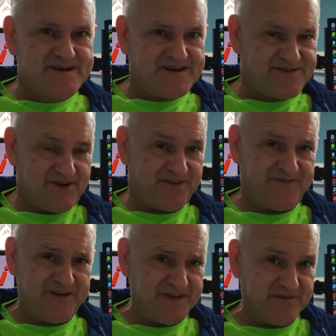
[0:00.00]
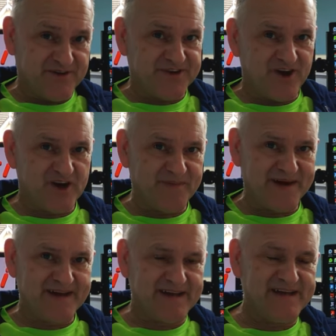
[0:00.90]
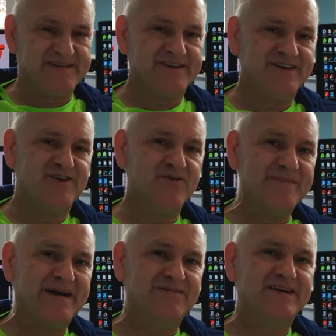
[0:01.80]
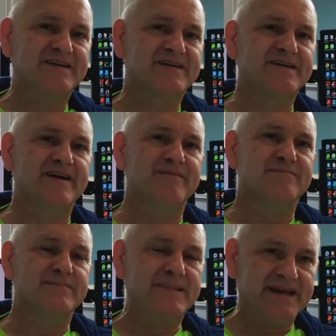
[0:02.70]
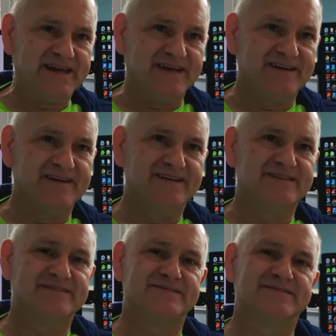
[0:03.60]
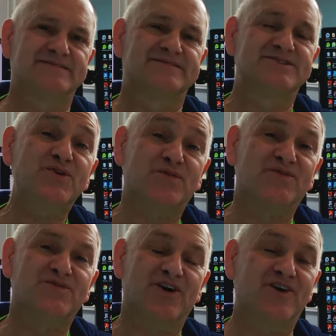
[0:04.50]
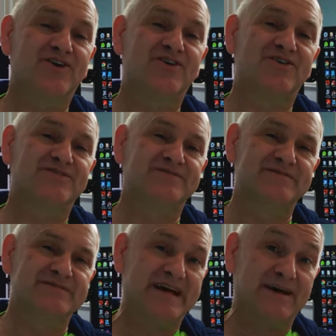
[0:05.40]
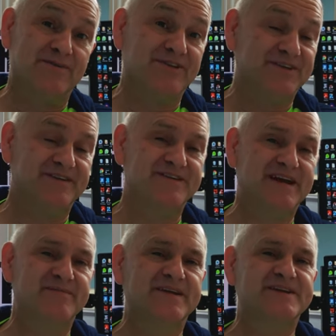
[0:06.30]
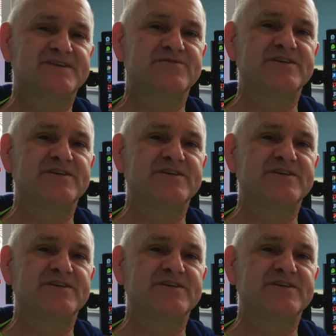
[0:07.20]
So the first thing I want to talk about is the new Mavic Mini 2 or now the DJI Mini 2.